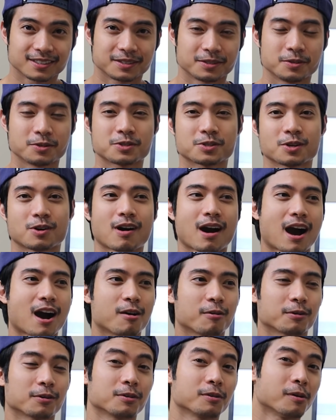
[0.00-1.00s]
you saw
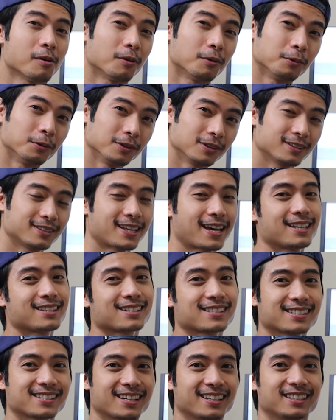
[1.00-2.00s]
our old
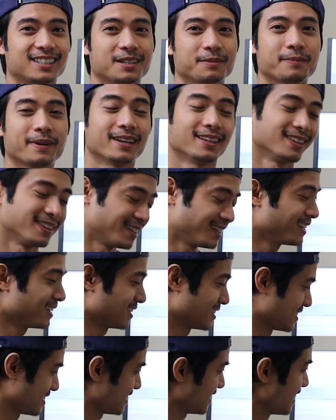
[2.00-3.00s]
desk setup, and
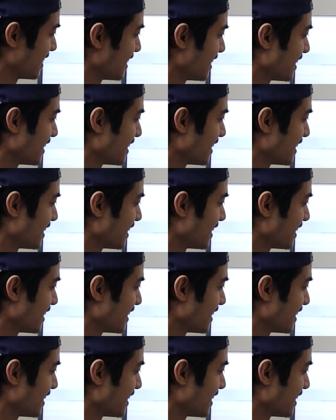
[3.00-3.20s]
this